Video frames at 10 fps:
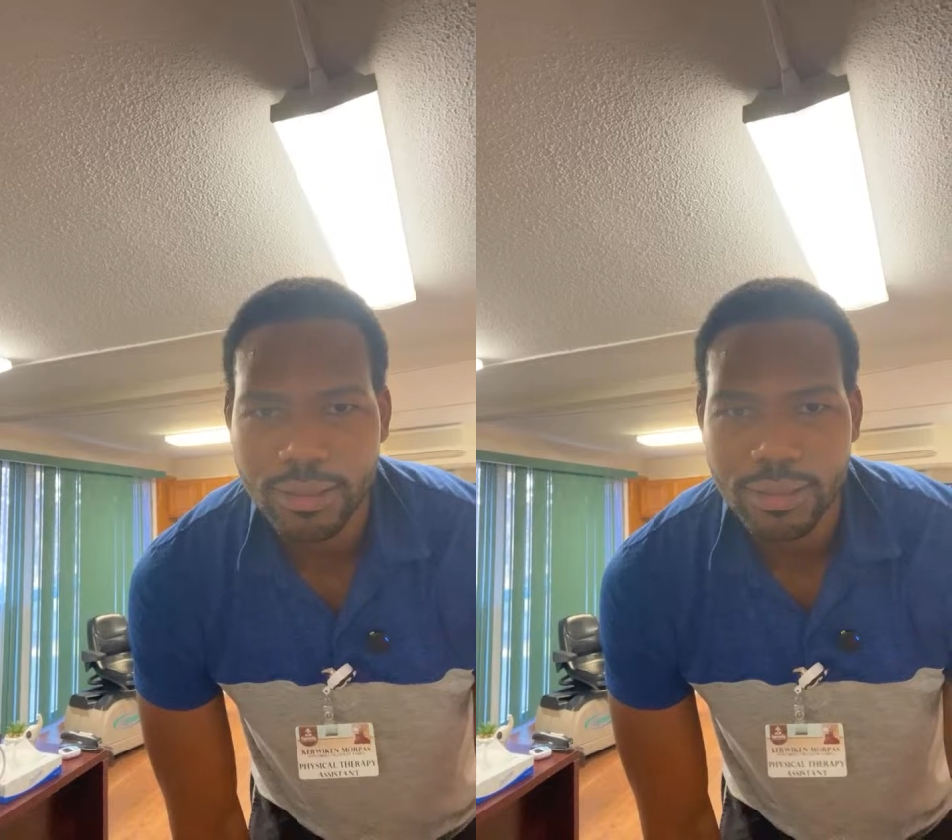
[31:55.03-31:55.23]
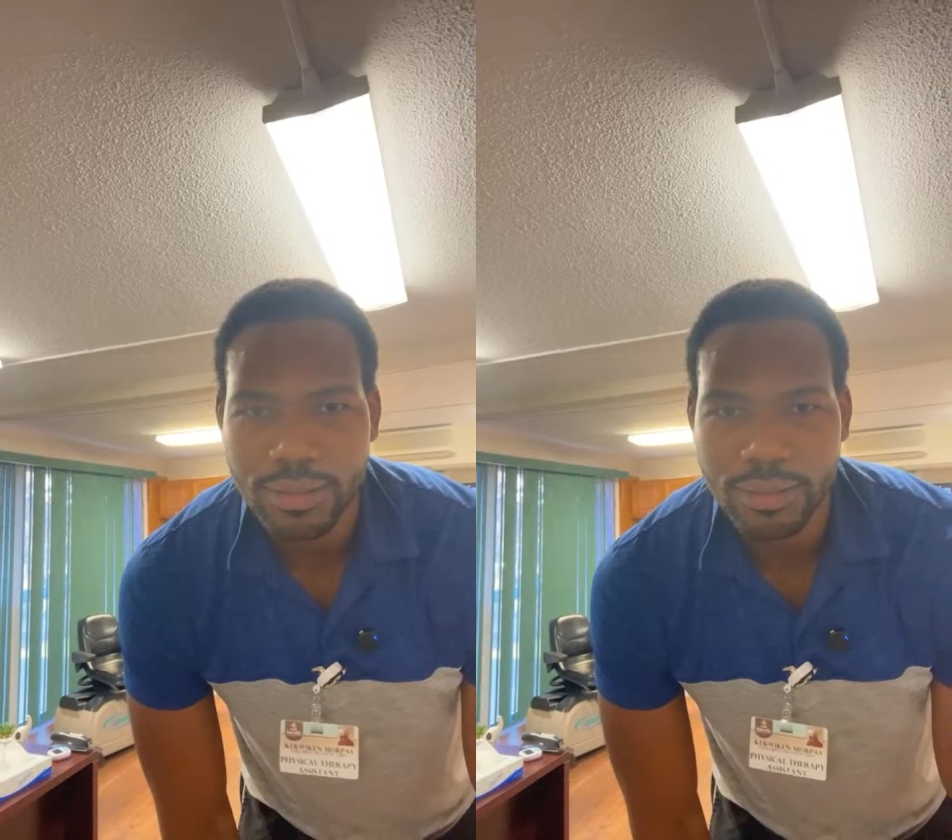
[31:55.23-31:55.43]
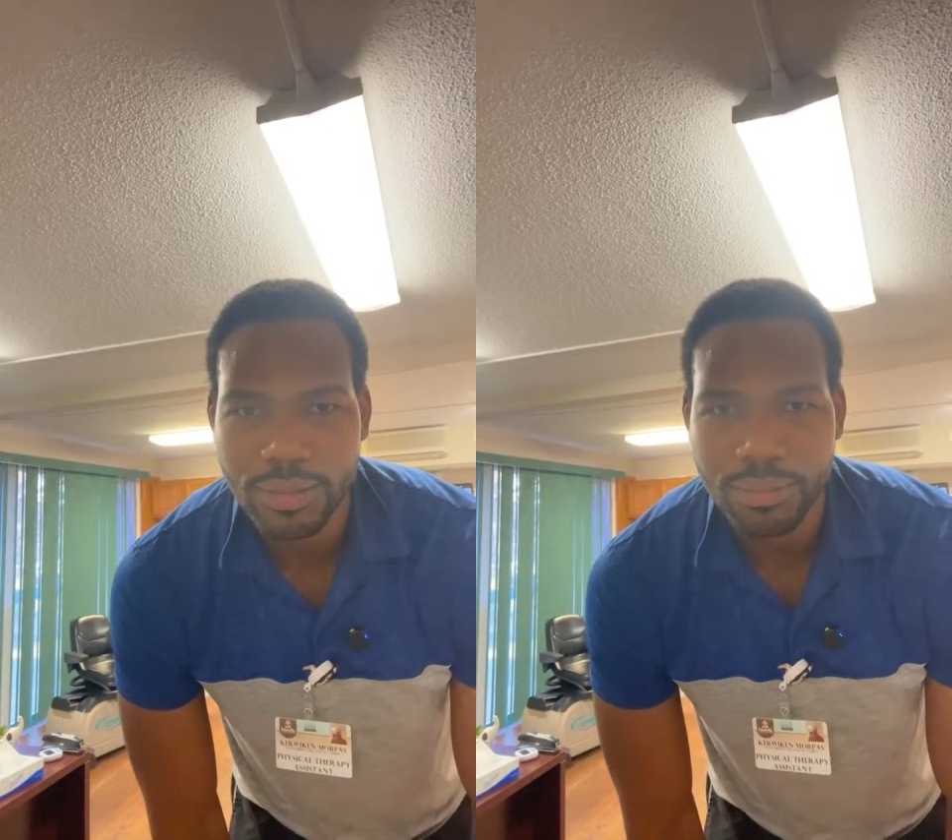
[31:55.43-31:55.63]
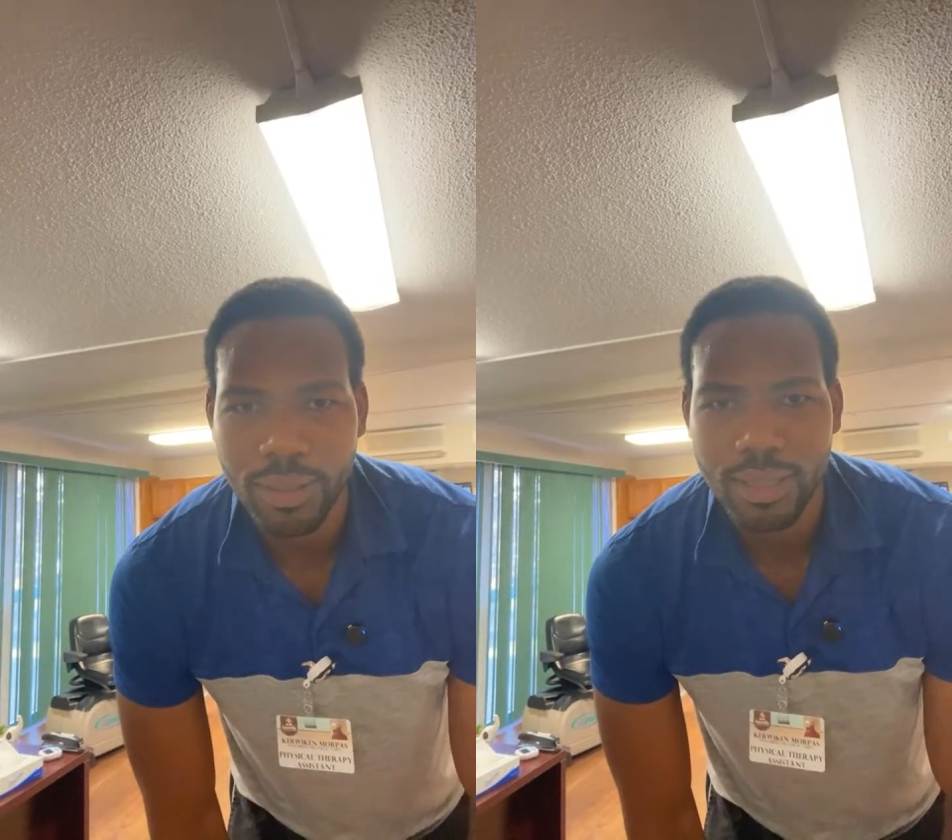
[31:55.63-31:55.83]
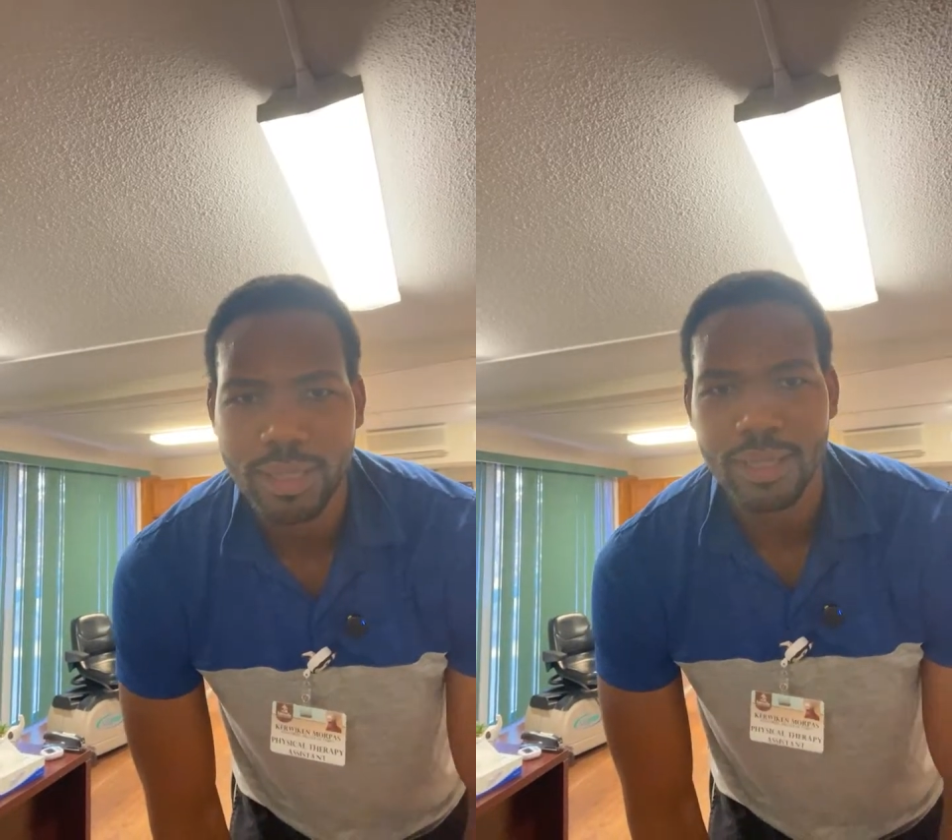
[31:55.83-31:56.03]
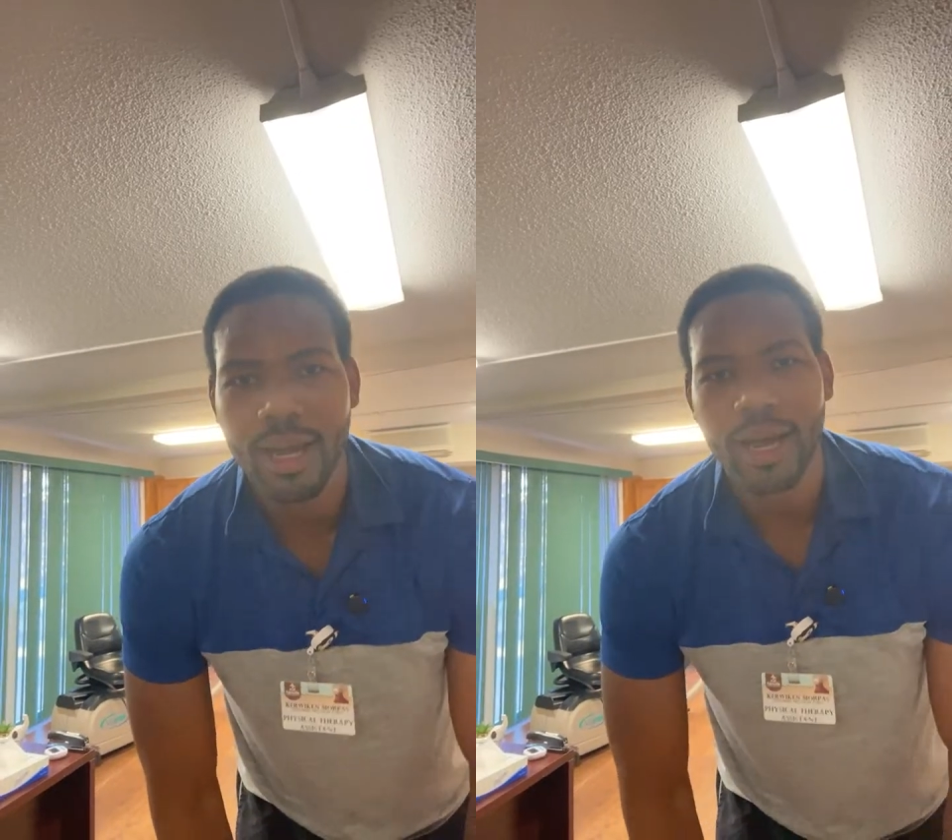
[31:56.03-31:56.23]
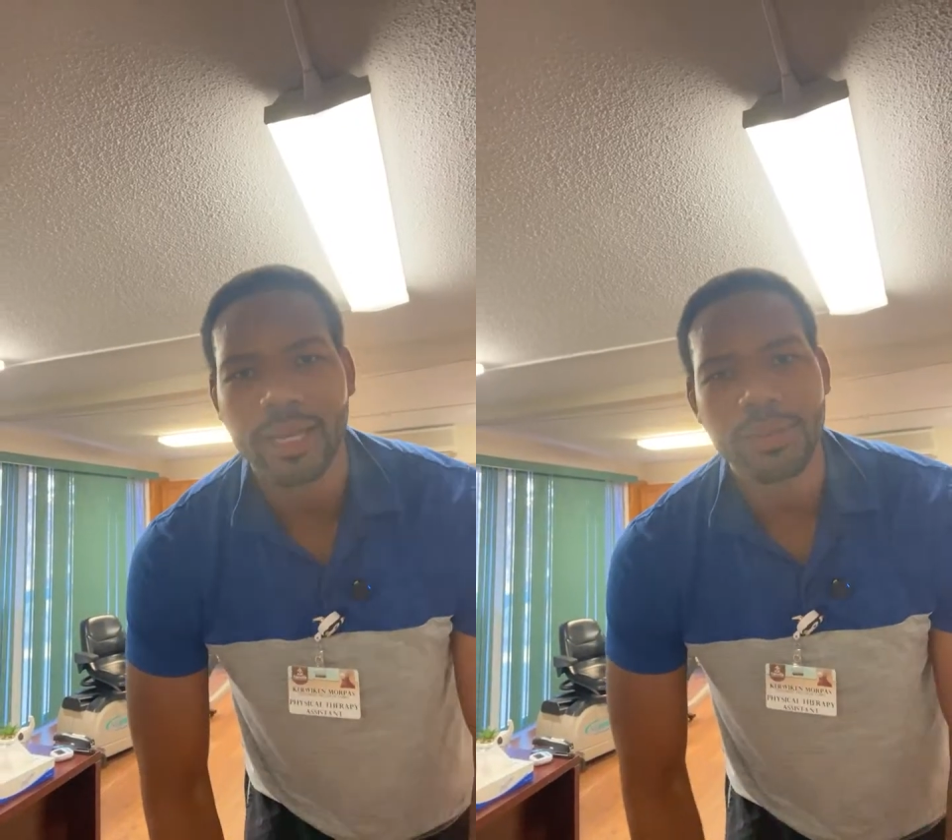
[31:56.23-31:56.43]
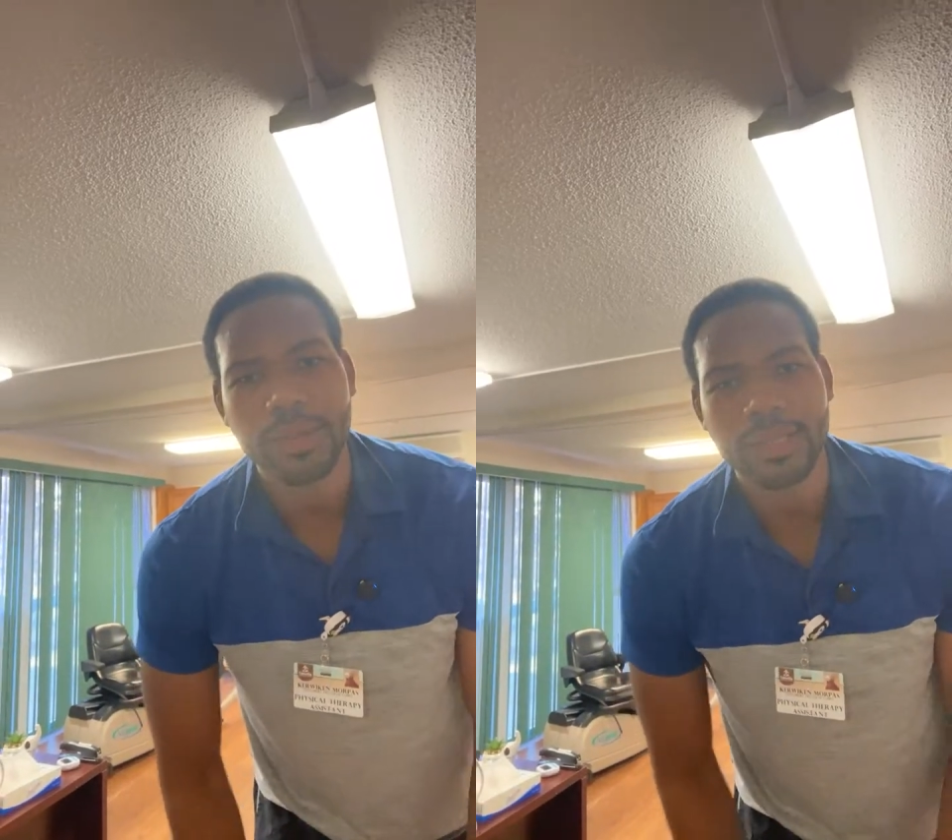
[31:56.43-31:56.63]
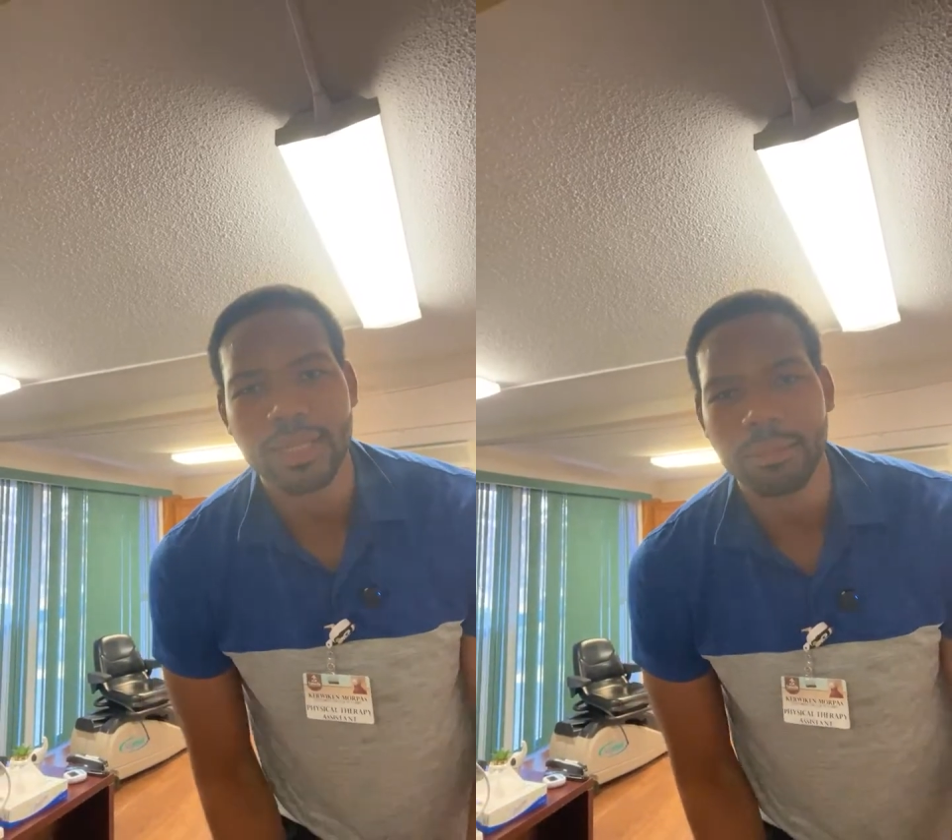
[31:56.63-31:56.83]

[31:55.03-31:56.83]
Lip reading: Dude was balling. Nah, he wasn't a